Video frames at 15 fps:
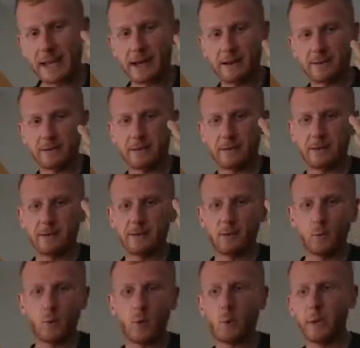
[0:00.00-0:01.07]
down
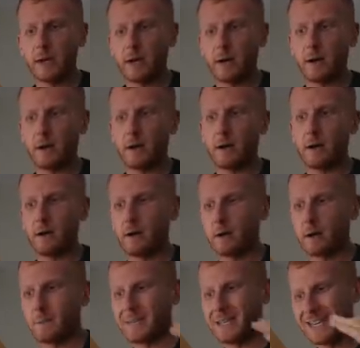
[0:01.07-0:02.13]
what we are
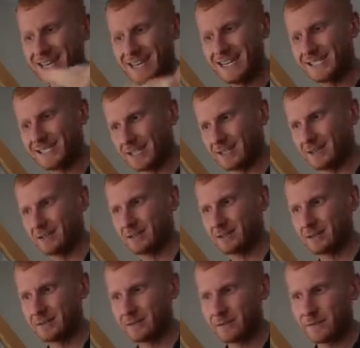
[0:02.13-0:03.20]
going to be eating
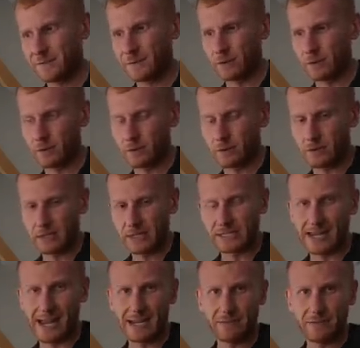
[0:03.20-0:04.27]
for this
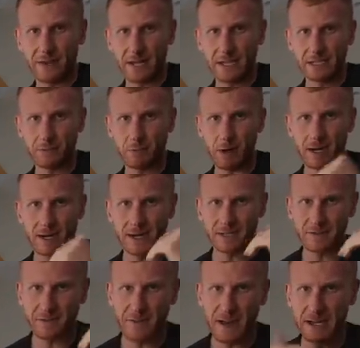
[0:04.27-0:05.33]
gaining phase, break it down
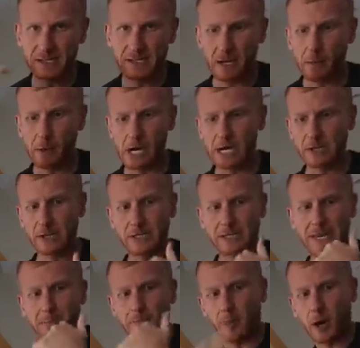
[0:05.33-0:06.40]
to fats,
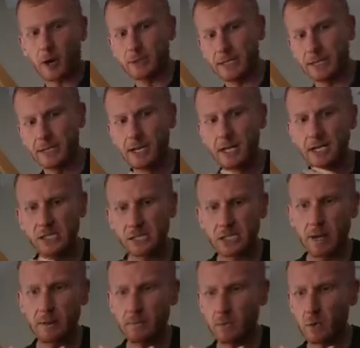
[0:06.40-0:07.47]
carbohydrates, and protein.
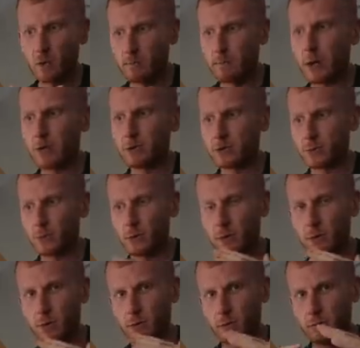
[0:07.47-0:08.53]
Some or most
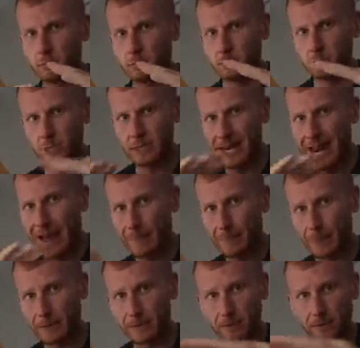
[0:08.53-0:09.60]
will lap,